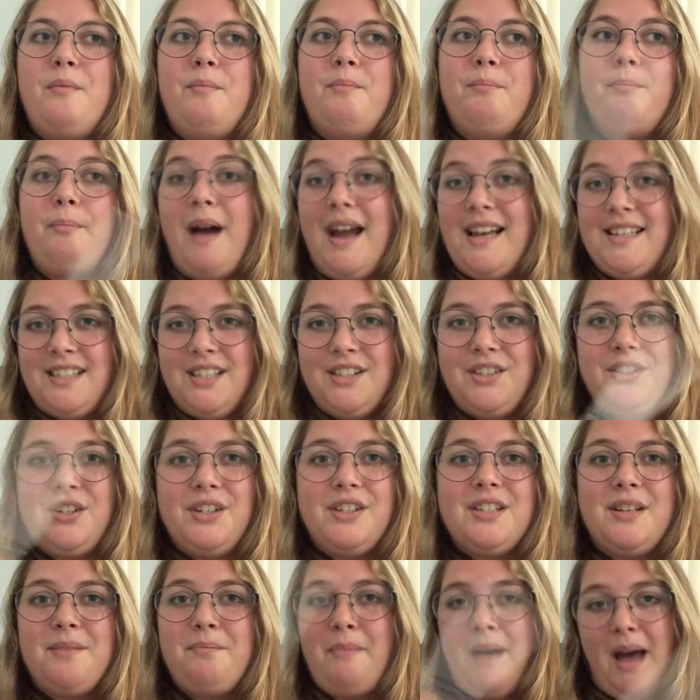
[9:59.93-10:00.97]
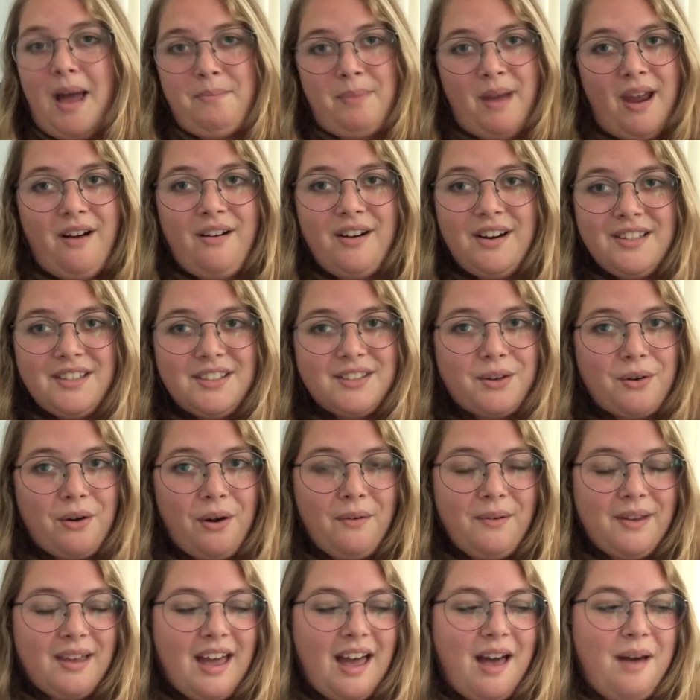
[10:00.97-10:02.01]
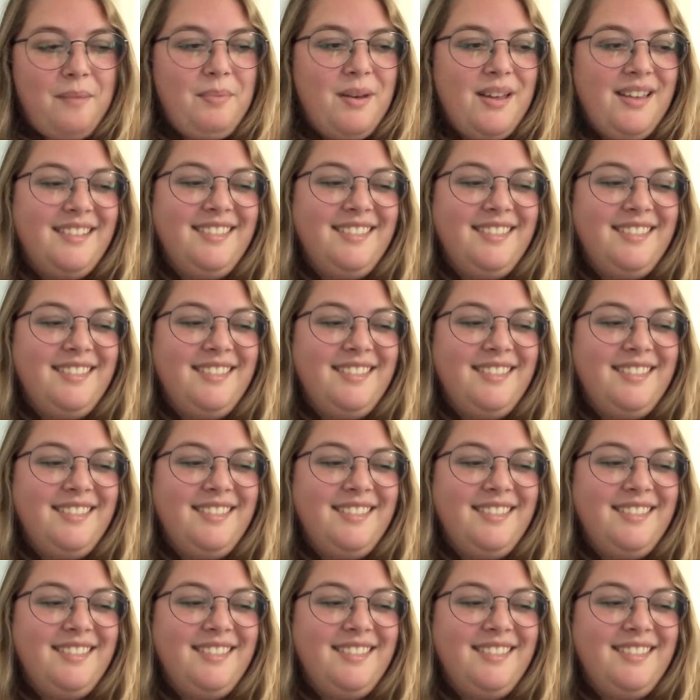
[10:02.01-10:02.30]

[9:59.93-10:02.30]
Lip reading: my sisters and my parents growing up.